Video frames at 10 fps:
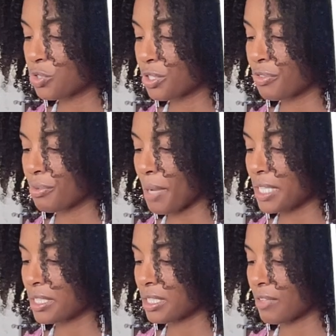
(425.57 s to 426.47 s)
tree
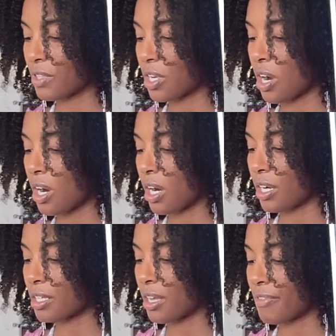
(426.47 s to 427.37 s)
reminds us of the
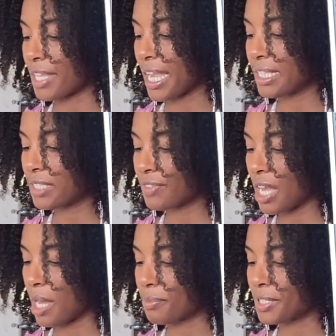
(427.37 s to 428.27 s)
card of the Ace of
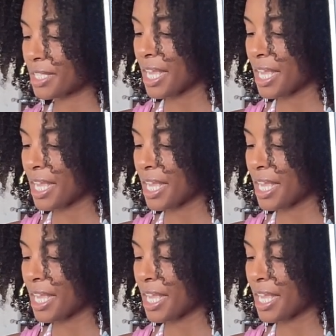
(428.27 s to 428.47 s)
Cups.